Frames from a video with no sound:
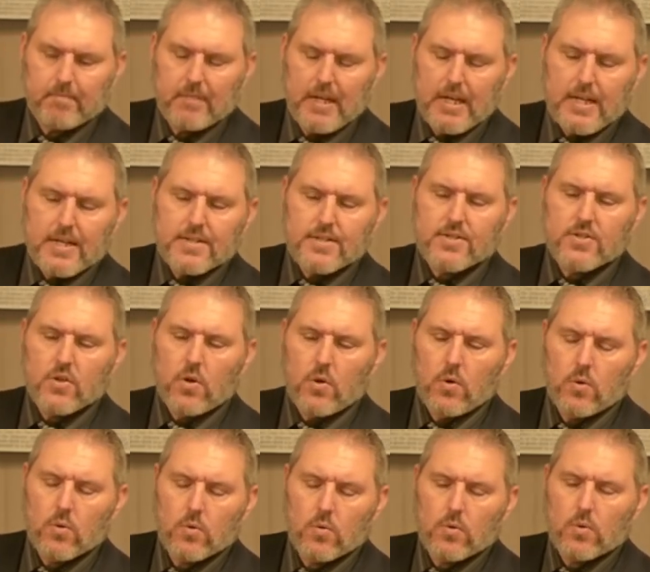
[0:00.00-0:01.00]
so
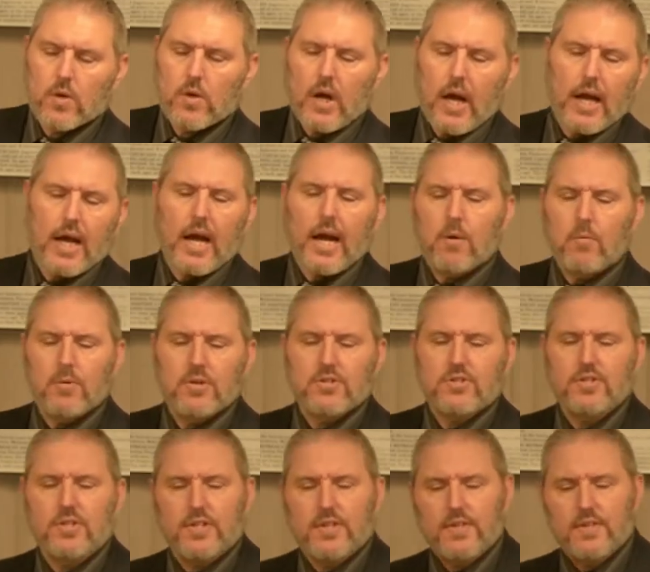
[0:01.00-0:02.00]
I, I want you
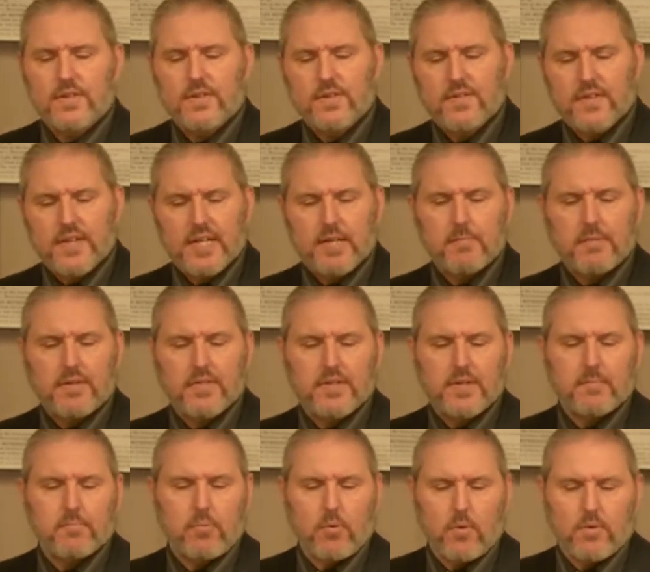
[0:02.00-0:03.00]
to think about the
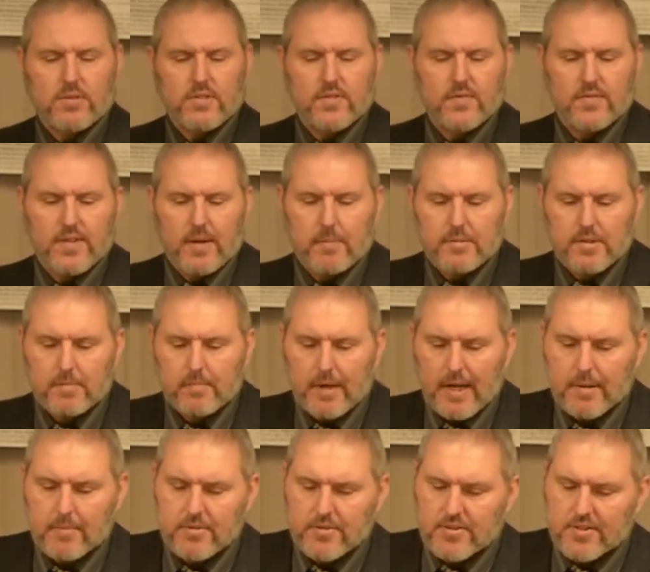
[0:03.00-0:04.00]
importance of that. But the
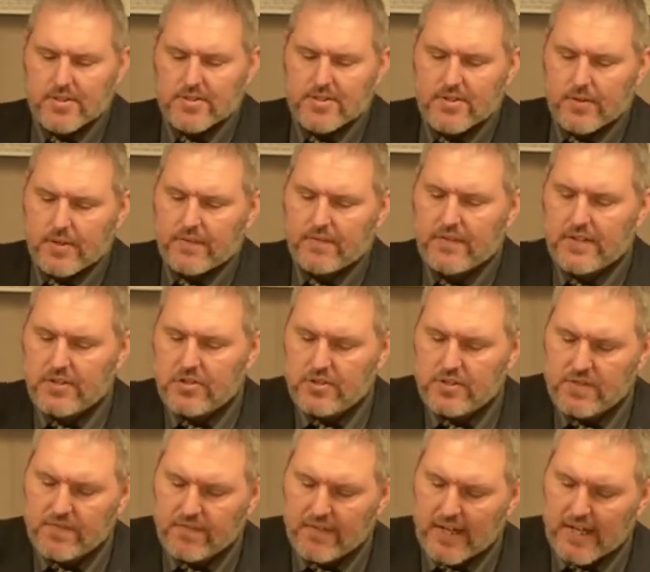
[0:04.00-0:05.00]
Bible says here in Ephesians
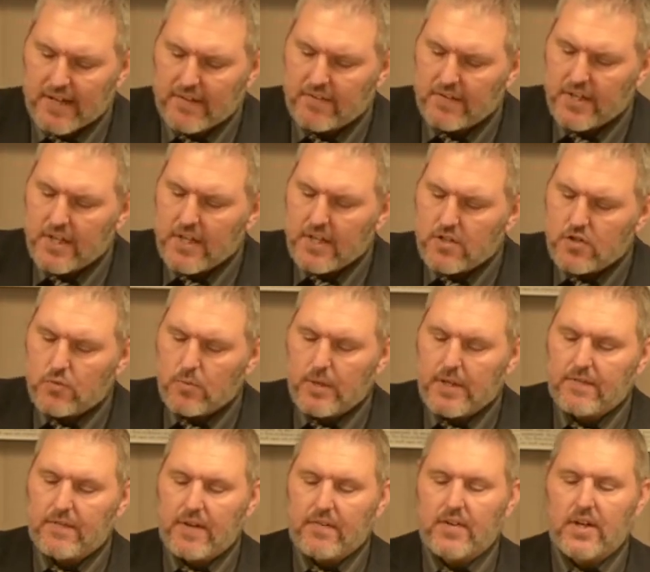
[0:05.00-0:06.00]
5
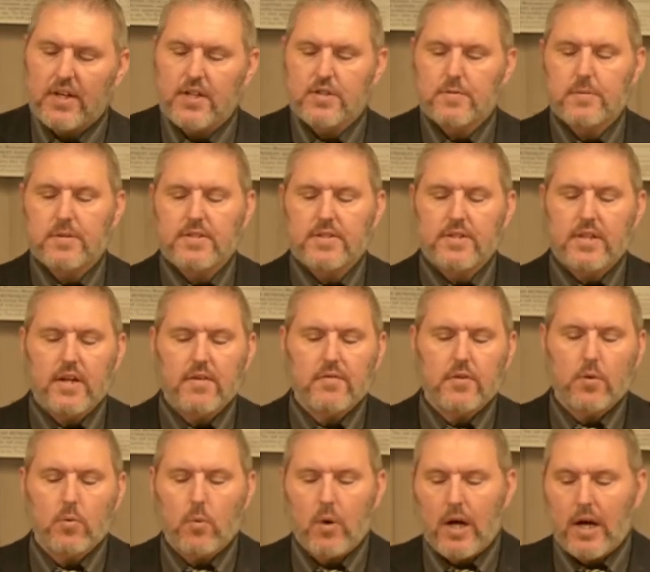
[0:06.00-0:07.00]
25, husbands, love your
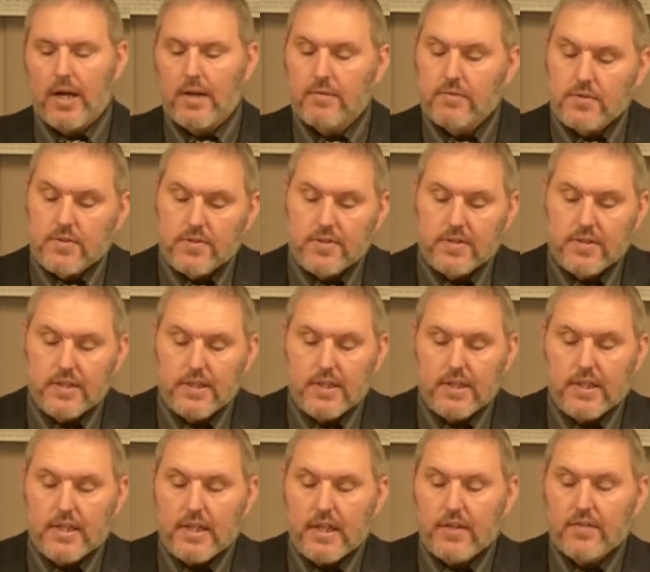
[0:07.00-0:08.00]
wives,
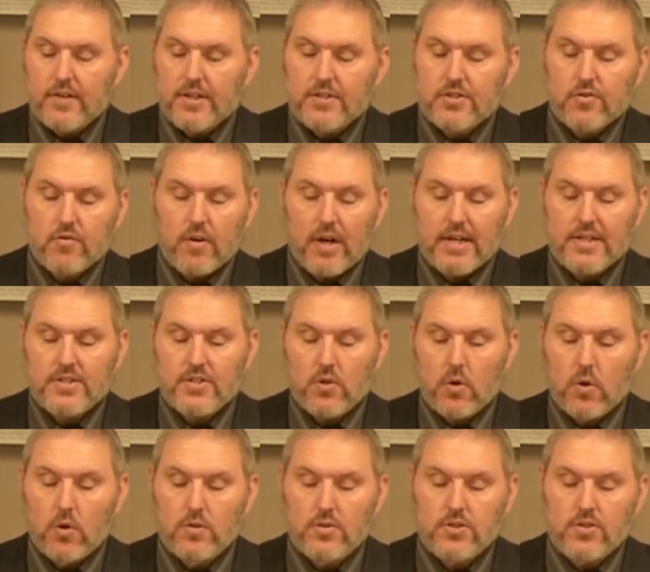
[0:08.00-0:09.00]
even as Christ
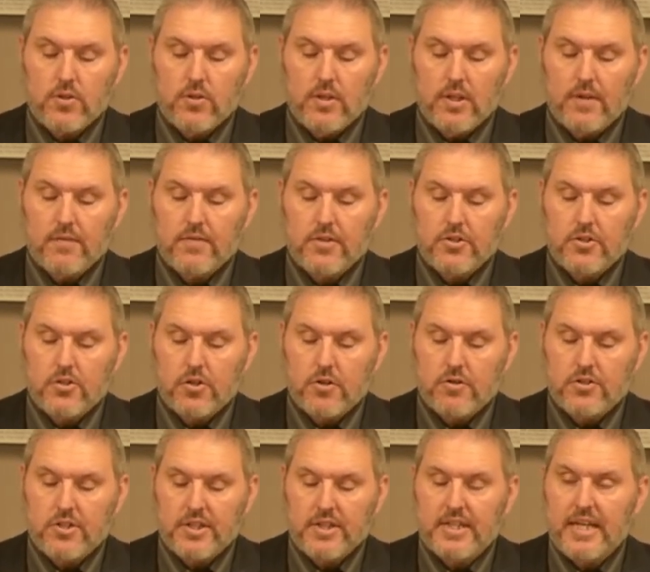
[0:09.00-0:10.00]
also loved the church
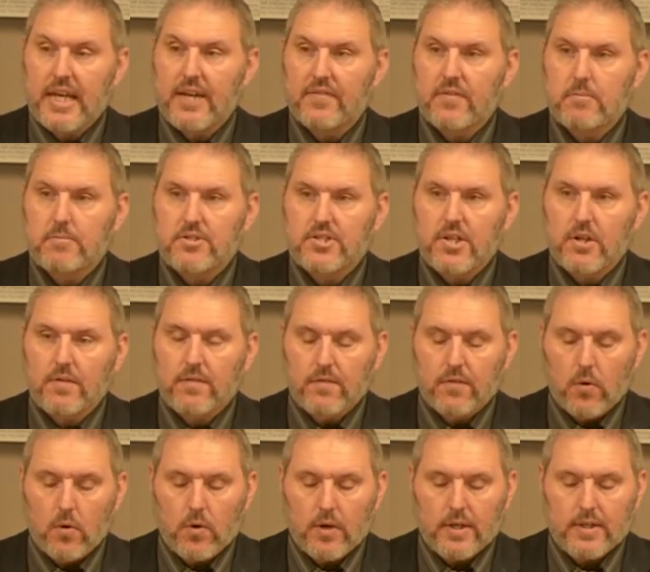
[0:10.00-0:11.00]
and gave himself
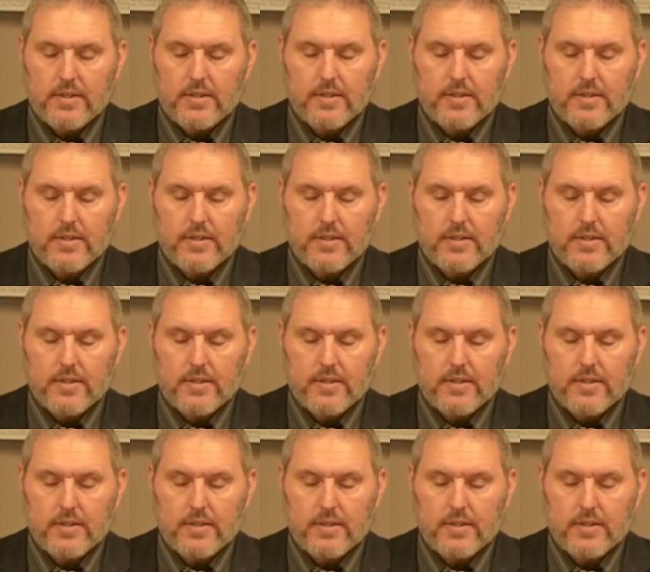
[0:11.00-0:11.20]
for it,